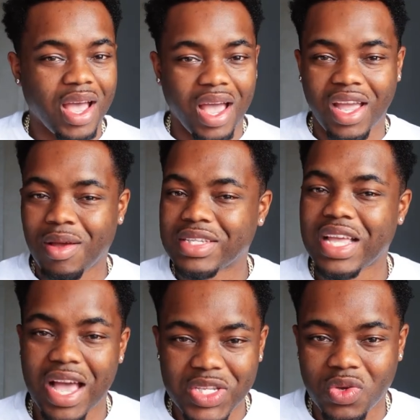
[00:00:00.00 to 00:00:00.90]
I got
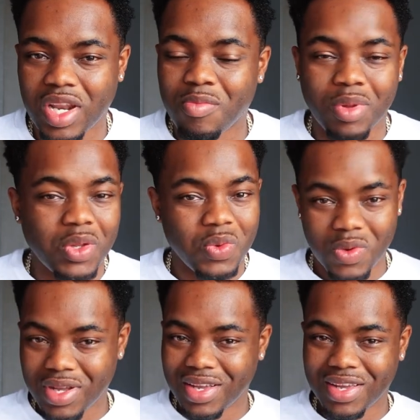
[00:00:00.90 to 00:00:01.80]
socks on, they blue.
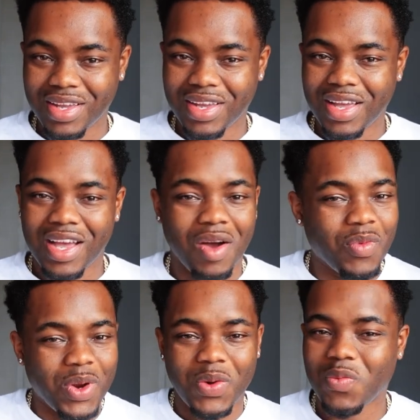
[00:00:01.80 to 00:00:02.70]
I'm
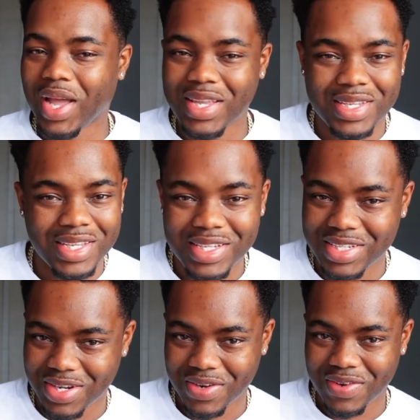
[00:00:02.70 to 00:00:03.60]
wearing a white
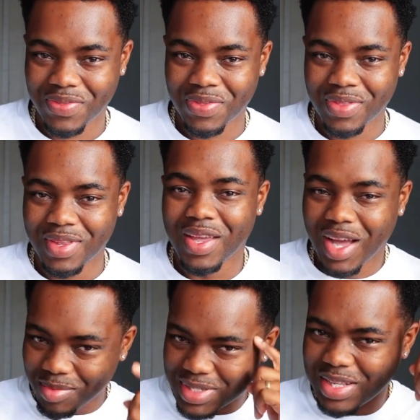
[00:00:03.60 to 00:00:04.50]
t-shirt.
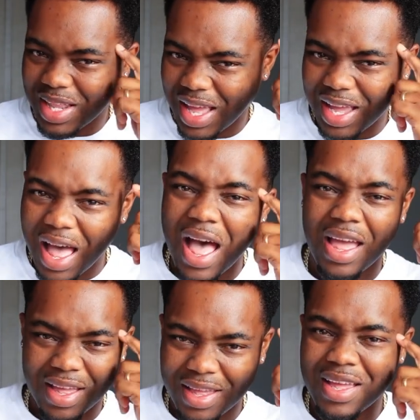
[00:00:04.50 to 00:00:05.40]
I'm still that
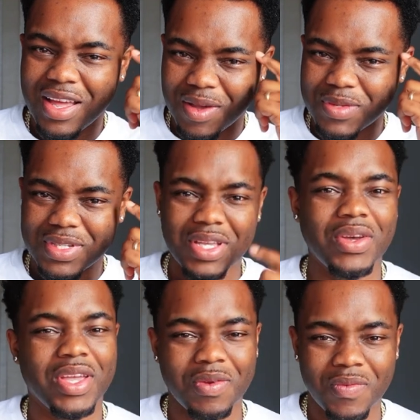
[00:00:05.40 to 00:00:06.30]
guy. I'm still
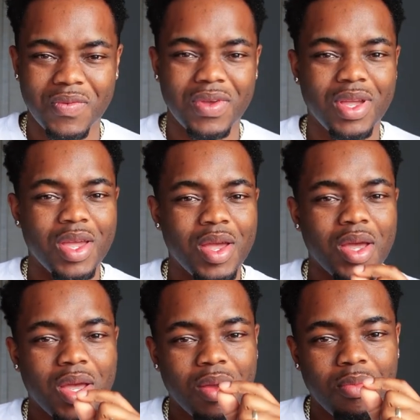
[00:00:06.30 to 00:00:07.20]
him.
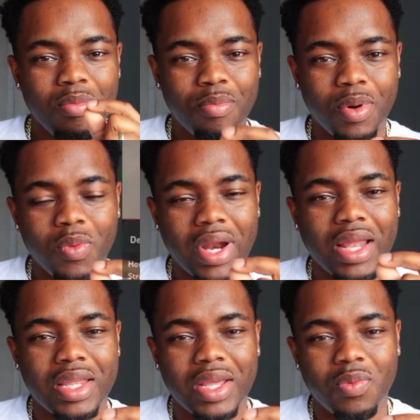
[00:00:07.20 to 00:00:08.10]
But what I
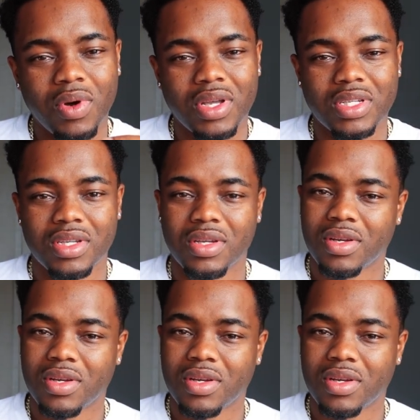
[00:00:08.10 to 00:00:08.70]
did was